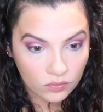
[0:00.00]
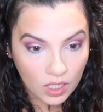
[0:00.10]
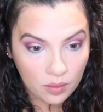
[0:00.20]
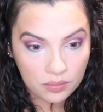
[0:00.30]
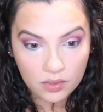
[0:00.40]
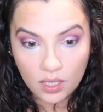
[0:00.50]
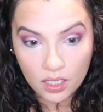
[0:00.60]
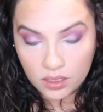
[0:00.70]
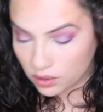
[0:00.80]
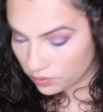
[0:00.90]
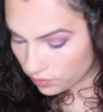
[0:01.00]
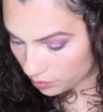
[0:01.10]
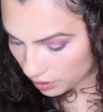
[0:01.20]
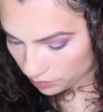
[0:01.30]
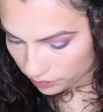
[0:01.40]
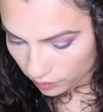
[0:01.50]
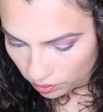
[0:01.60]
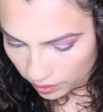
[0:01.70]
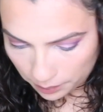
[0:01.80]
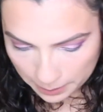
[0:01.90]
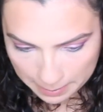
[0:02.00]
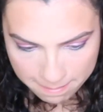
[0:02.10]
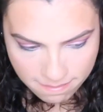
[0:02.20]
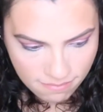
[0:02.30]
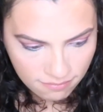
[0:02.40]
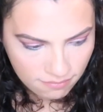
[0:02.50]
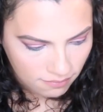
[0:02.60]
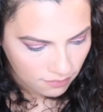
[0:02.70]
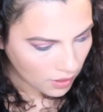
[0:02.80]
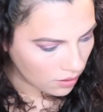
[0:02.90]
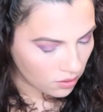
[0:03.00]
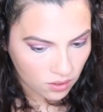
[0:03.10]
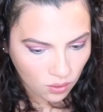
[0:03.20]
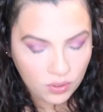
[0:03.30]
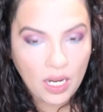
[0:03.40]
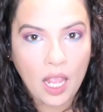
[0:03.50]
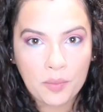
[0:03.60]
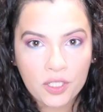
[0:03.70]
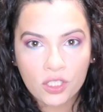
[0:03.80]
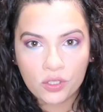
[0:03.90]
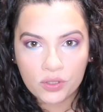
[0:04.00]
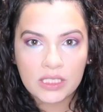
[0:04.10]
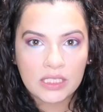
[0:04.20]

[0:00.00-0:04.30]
Yep, that did it for me. Okay. So now I'm going to use